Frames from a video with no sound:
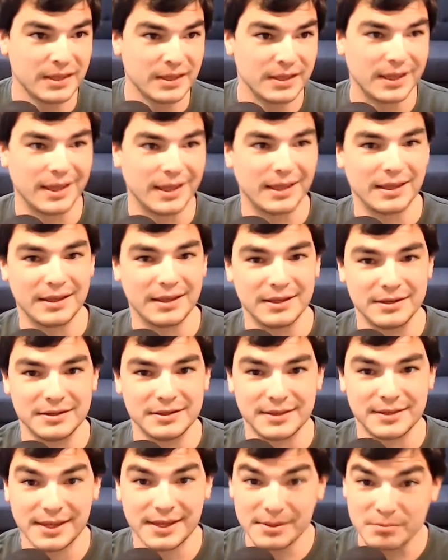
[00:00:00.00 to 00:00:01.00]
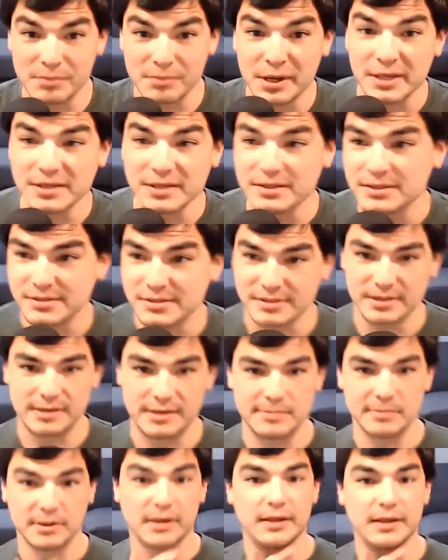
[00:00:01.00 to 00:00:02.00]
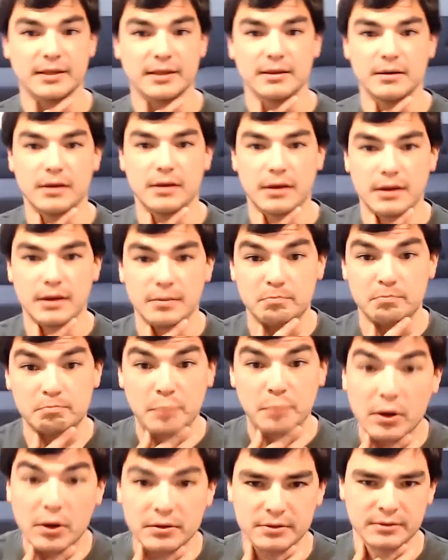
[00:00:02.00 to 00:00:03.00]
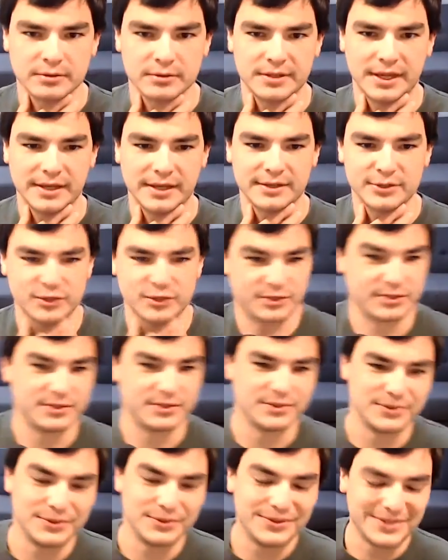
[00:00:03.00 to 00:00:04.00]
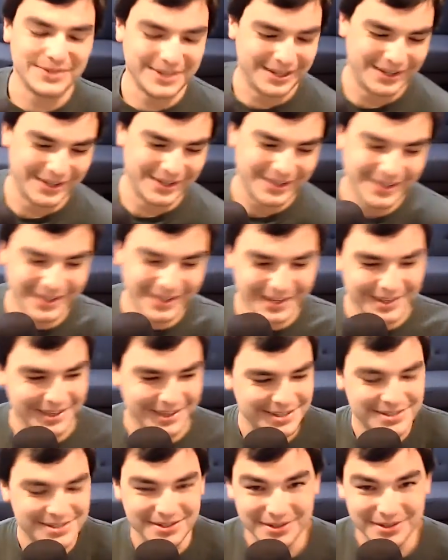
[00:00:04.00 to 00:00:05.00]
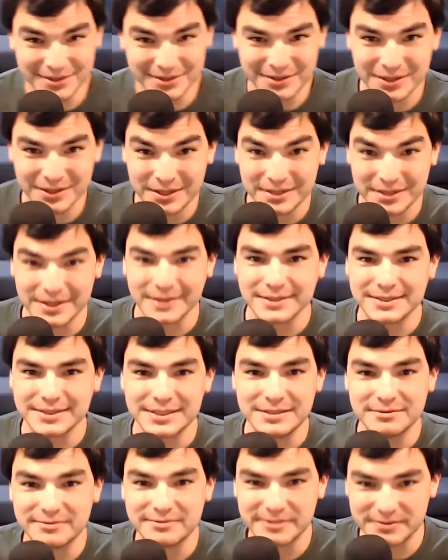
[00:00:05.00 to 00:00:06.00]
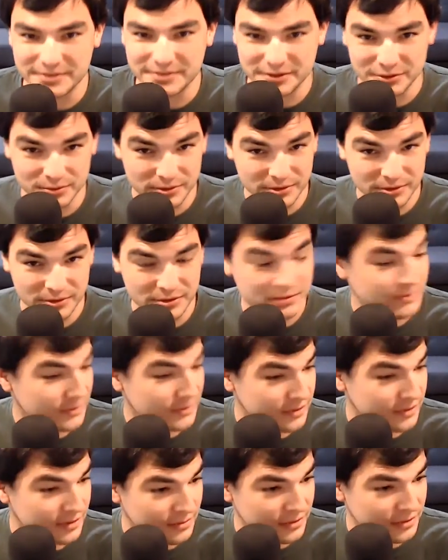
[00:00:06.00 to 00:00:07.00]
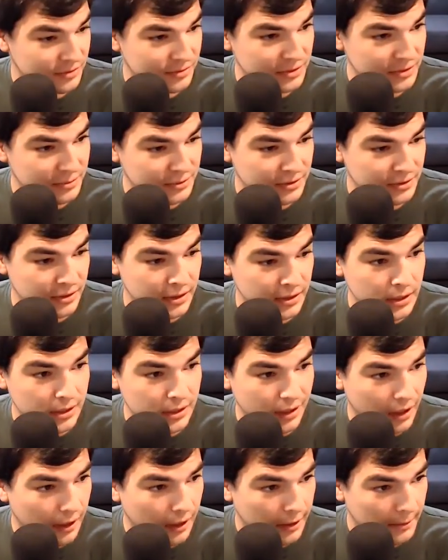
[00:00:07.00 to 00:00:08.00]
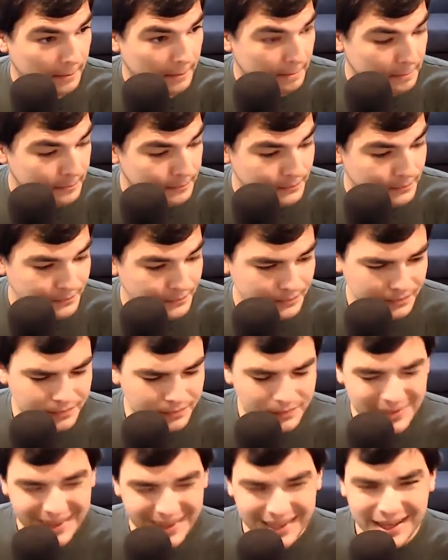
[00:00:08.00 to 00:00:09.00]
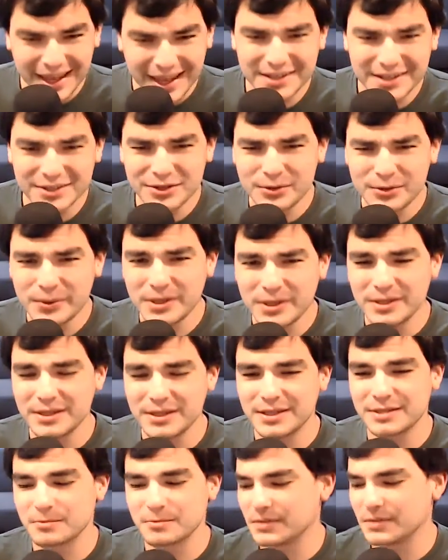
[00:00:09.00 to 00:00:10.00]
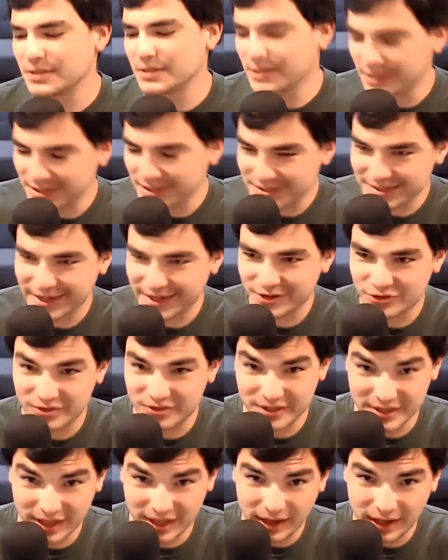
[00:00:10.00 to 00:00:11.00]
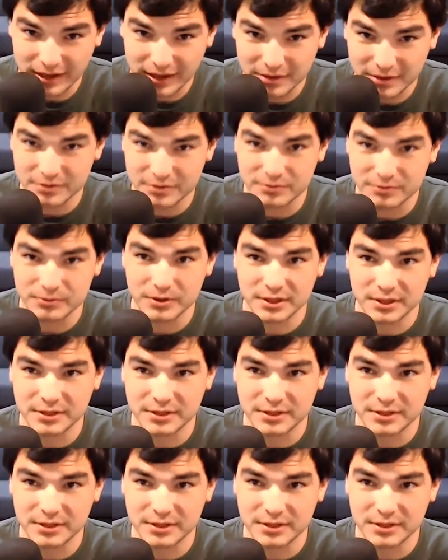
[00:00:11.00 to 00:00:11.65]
And that might seem like a balderdash to you. That's a 1950s words for some of you people. And you know what? It's actually not, right?